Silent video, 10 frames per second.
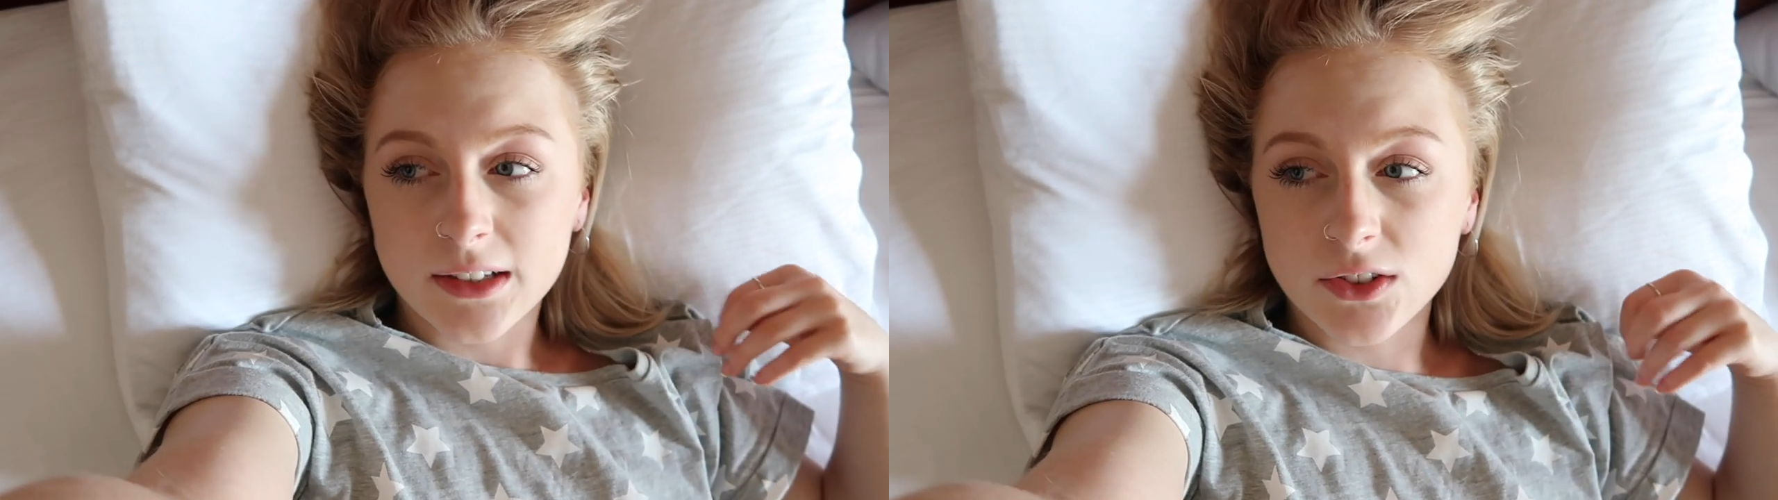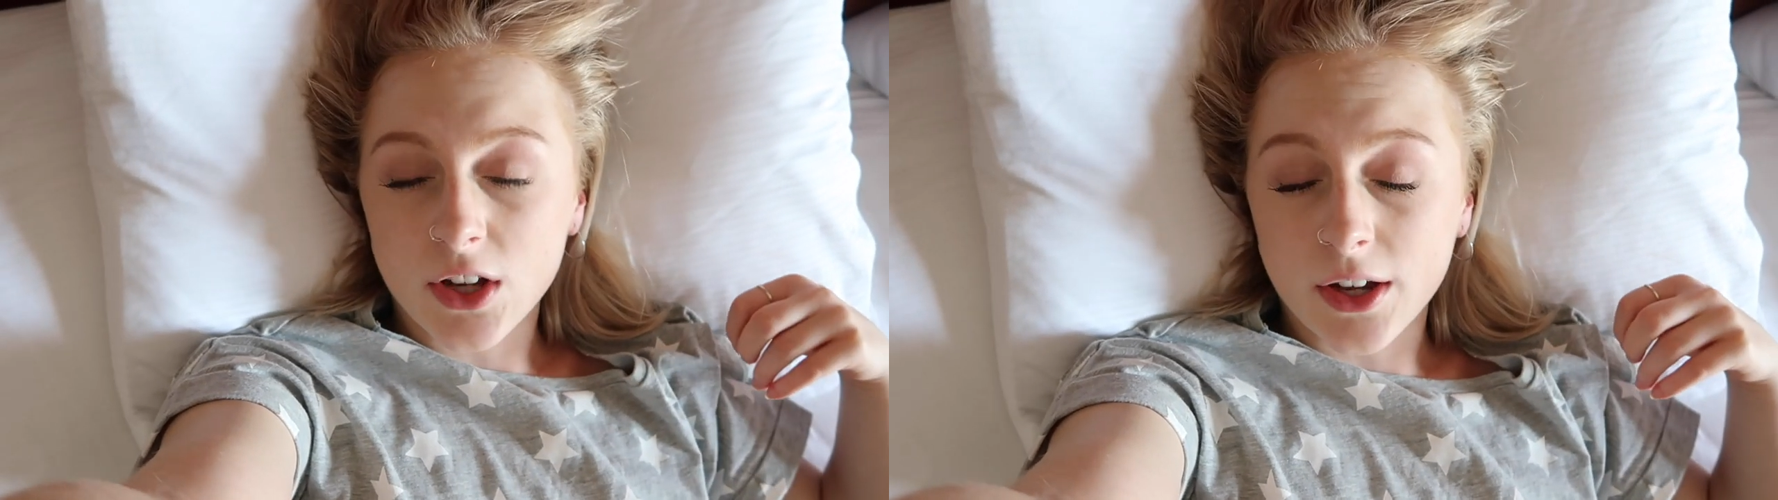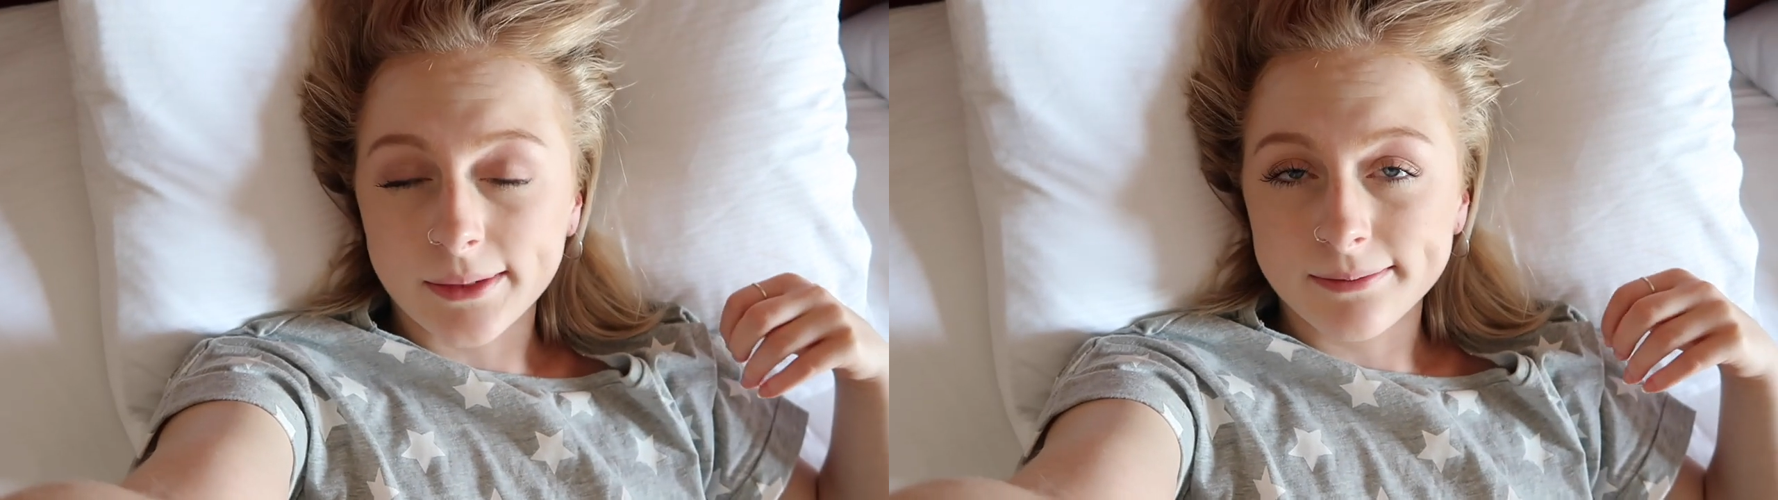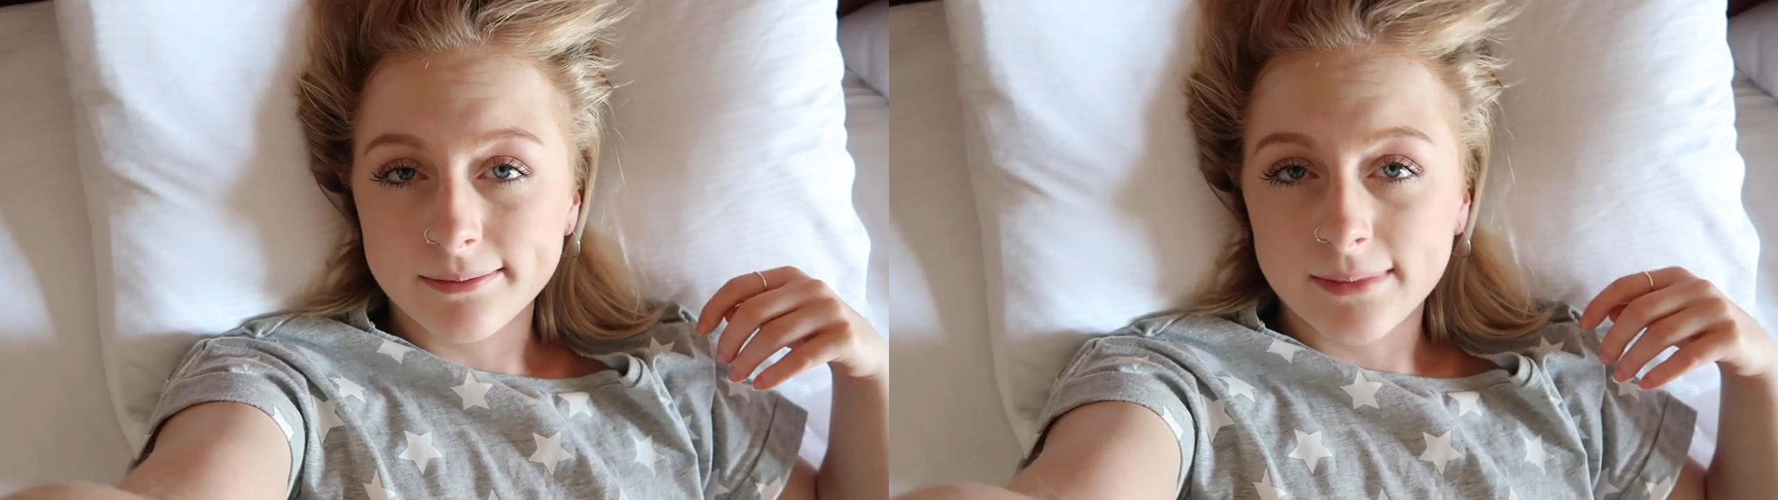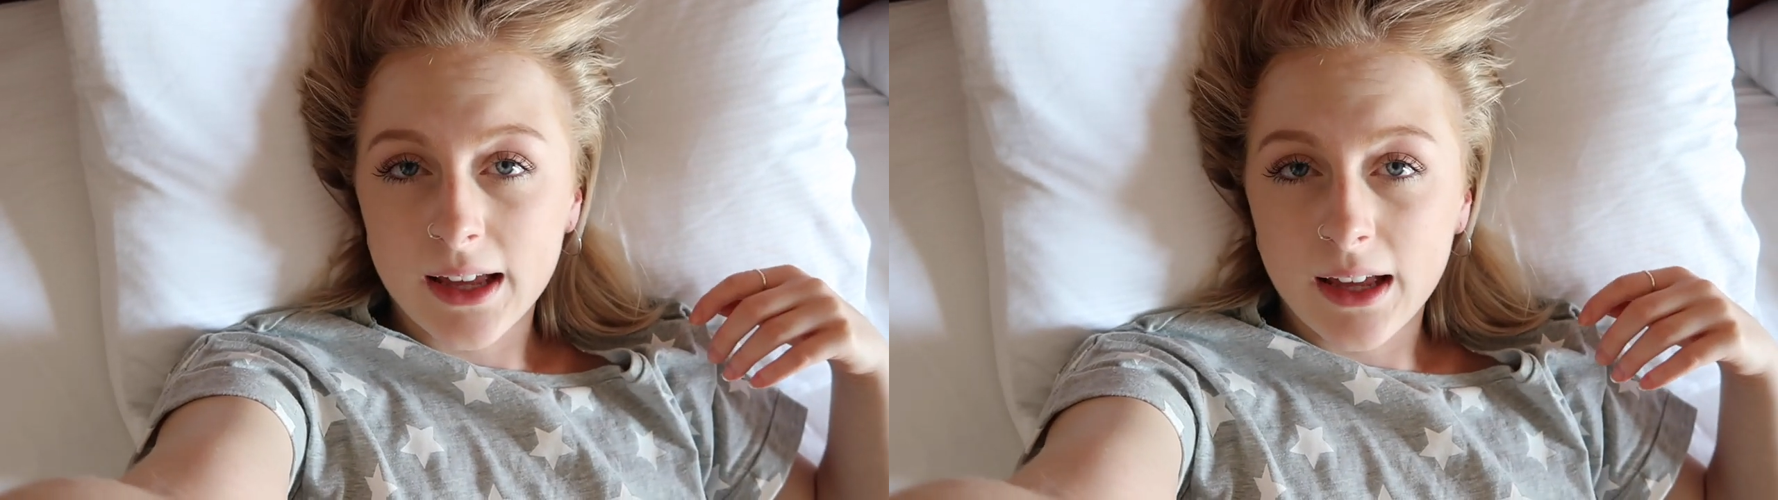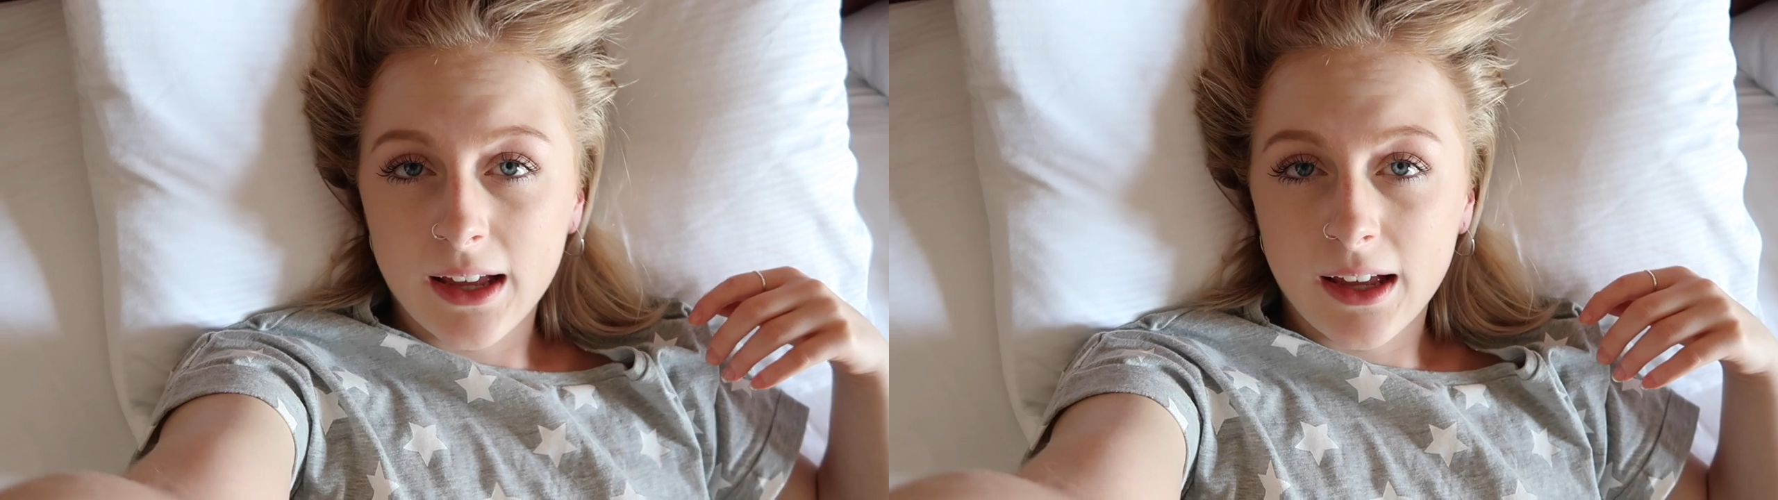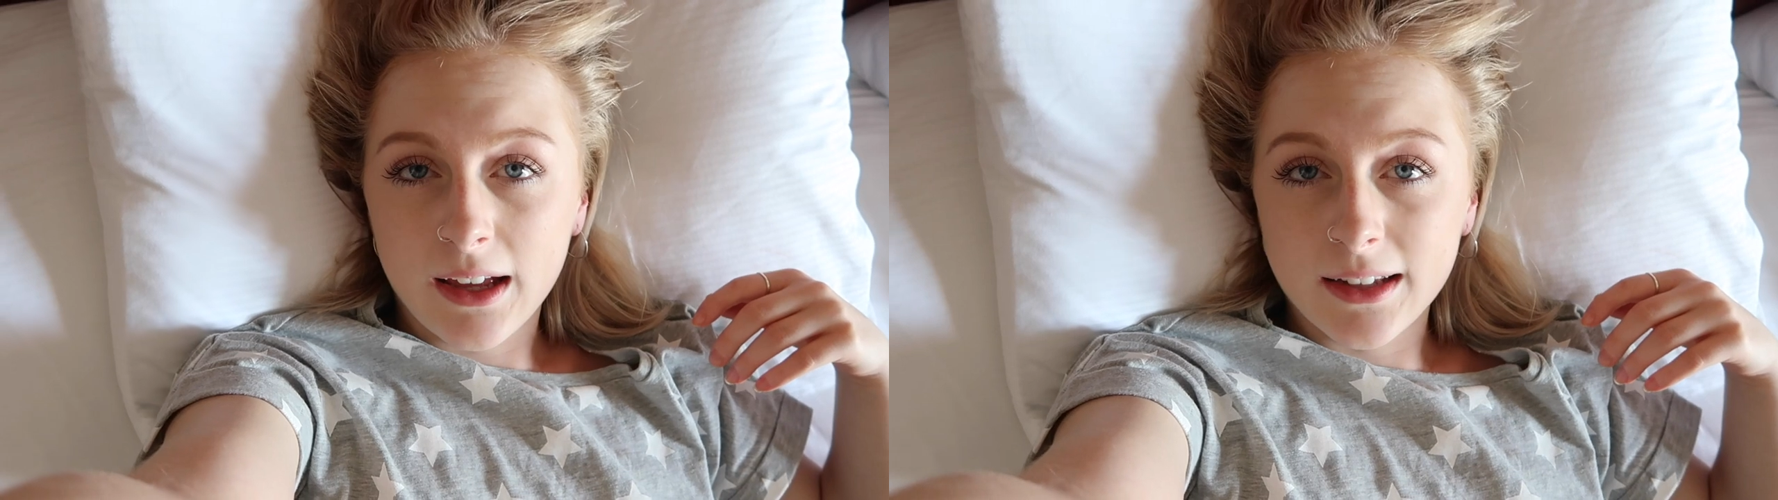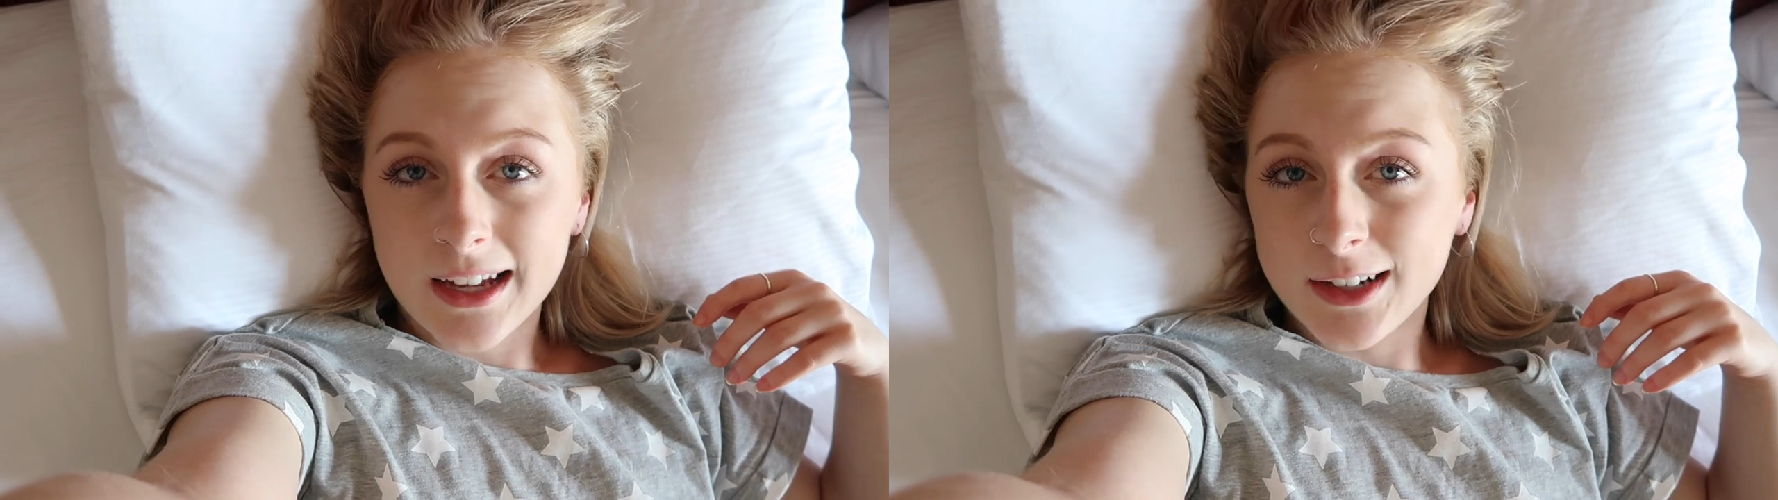So
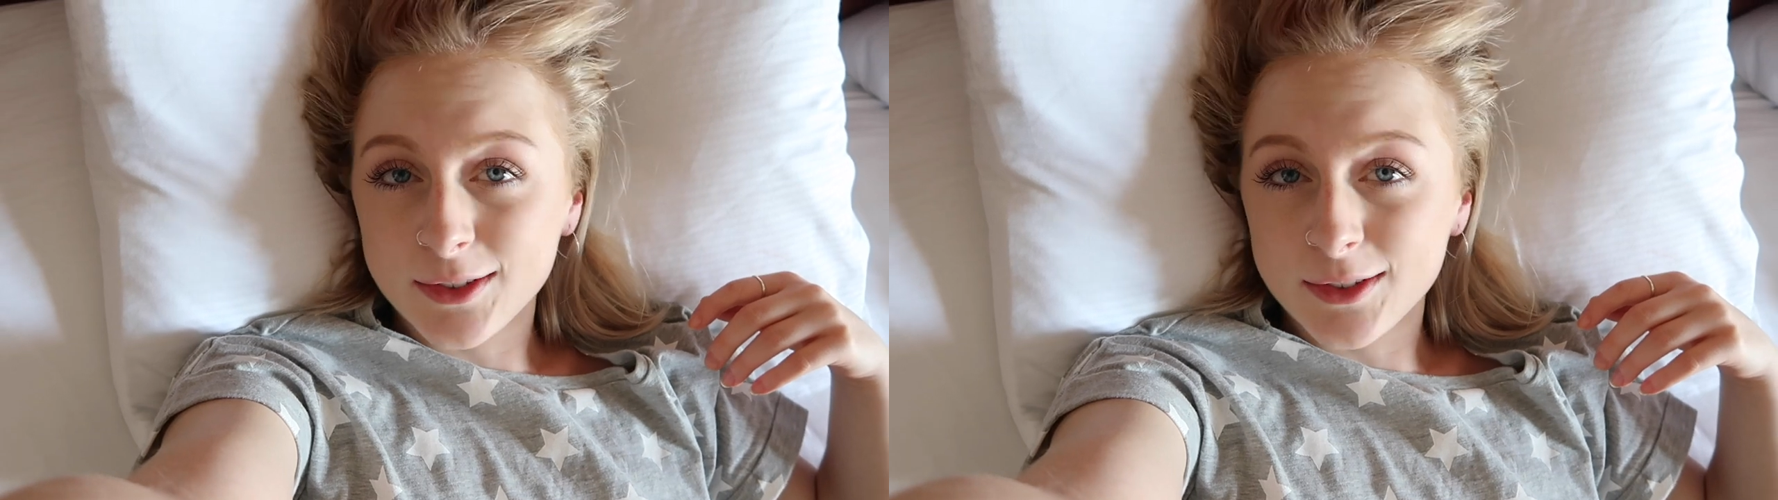yeah,